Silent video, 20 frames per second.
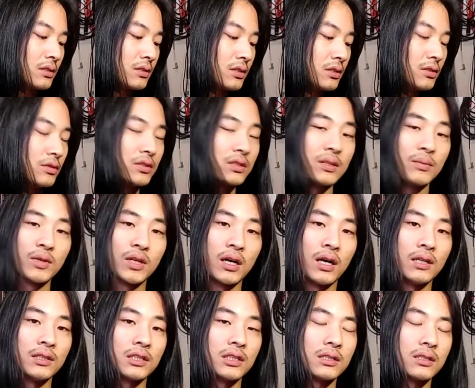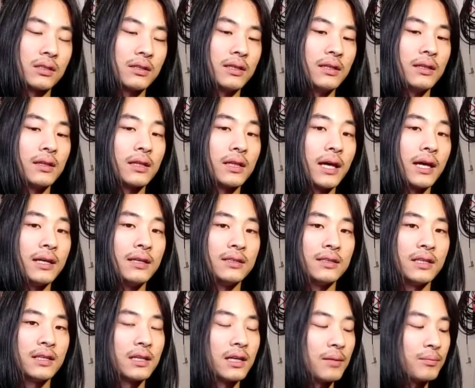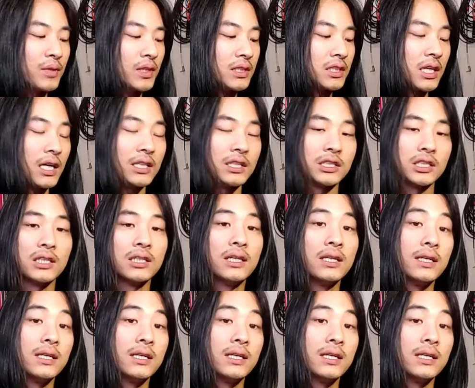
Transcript: to subconsciously lightening up the touch